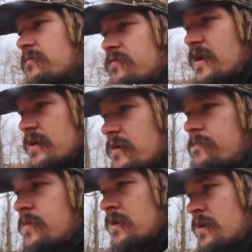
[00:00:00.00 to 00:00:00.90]
some
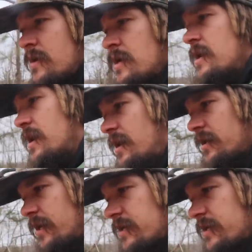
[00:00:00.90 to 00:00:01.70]
feed and